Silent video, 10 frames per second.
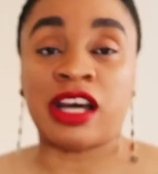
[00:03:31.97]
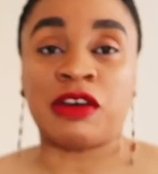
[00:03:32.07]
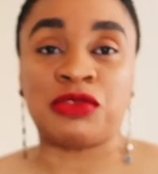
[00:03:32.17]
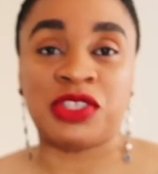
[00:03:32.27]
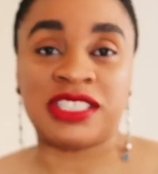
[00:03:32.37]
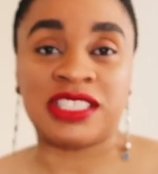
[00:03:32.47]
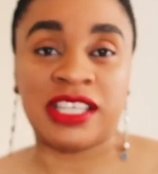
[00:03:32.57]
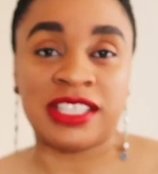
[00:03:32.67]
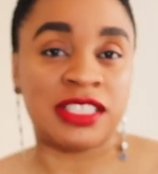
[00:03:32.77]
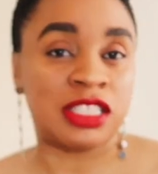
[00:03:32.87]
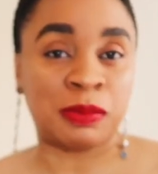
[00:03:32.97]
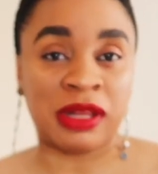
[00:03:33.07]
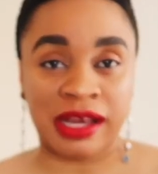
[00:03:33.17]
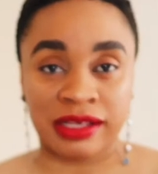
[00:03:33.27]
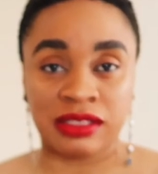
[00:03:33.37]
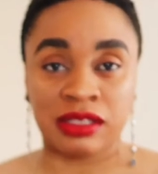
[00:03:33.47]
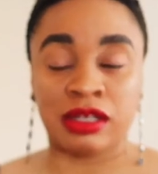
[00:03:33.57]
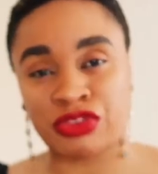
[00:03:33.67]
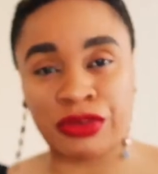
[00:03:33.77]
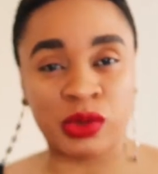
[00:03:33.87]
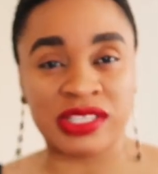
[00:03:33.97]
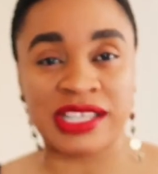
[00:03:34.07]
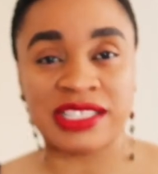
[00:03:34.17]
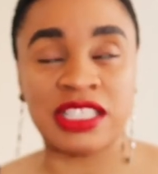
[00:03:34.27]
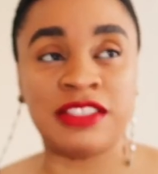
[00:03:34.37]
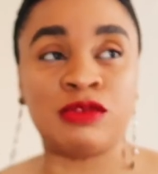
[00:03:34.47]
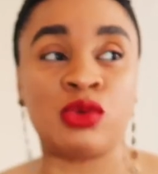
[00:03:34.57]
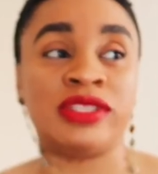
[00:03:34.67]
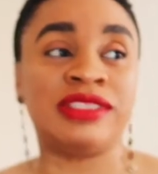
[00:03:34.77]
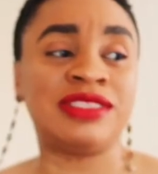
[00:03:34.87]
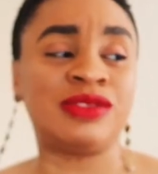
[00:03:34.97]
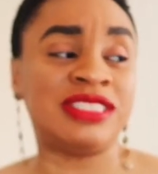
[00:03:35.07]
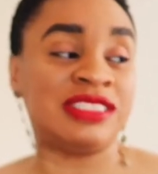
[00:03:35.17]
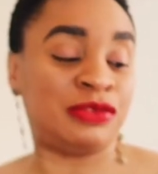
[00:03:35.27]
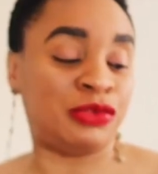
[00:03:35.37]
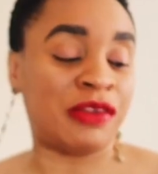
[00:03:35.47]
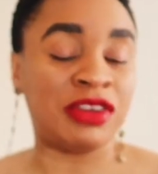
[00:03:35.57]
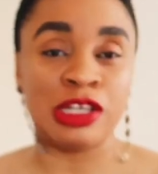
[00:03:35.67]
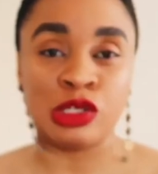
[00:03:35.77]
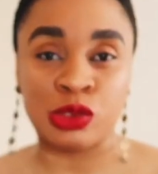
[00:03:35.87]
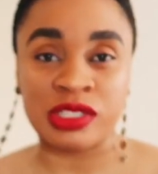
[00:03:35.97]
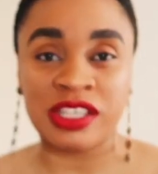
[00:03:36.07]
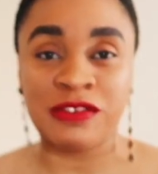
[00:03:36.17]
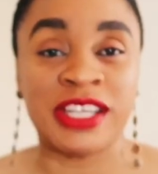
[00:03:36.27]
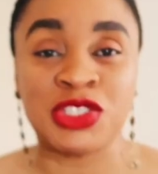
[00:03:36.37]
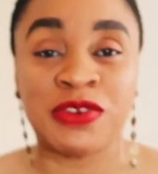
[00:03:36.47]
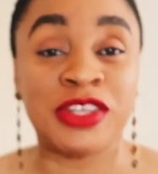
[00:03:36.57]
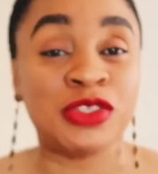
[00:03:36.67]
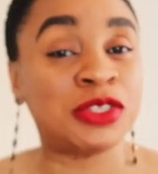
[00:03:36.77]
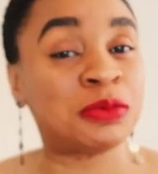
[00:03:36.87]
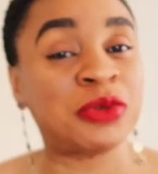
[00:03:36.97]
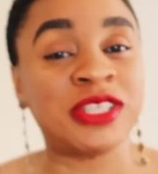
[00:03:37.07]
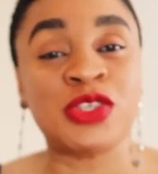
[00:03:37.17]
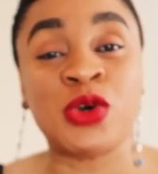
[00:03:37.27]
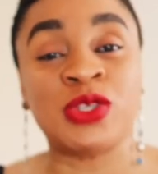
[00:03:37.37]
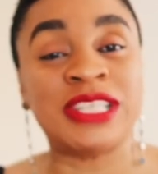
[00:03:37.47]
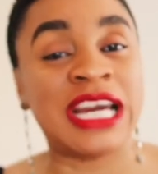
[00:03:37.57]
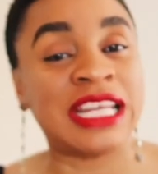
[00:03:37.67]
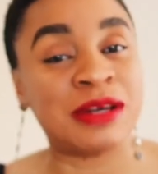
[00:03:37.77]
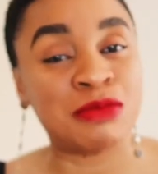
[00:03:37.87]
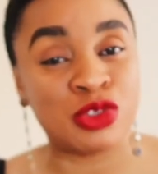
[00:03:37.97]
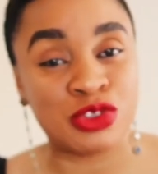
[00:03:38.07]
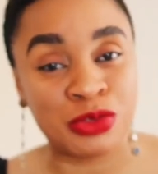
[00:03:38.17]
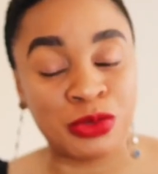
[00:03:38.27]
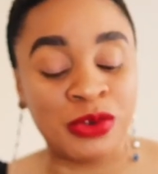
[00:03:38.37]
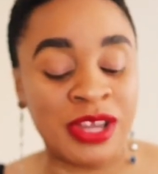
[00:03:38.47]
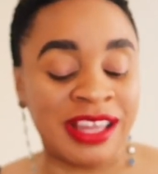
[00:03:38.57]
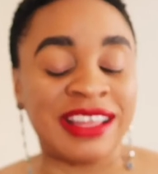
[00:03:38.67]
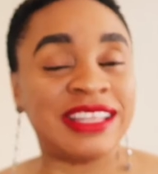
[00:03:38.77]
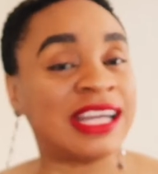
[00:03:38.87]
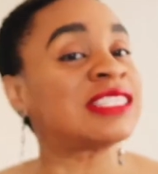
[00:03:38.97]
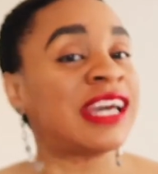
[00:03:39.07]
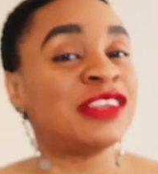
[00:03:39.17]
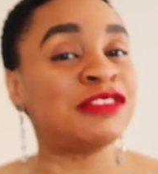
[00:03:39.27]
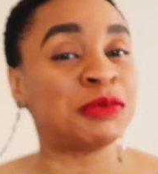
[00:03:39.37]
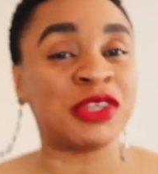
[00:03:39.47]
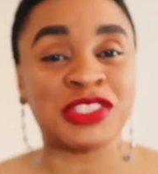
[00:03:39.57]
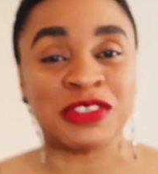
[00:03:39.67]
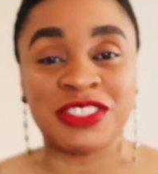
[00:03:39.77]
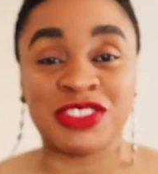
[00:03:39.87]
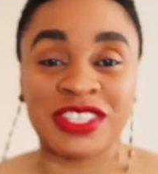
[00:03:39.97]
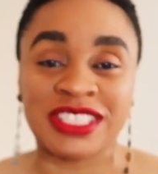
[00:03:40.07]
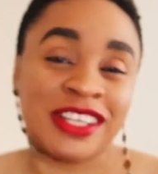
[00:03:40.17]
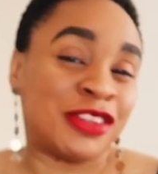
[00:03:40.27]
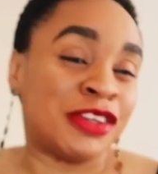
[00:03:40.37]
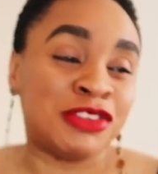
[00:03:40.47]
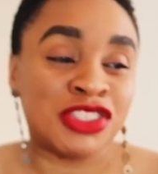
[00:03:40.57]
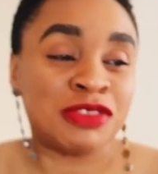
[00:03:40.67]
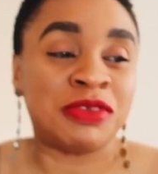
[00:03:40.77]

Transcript: outfit is this plaid three-quarter sleeve one. This one is very loose. If Nigerian, you know the print called Ghana Mosgo. That's kind of the print of the dress, and I thought it would just be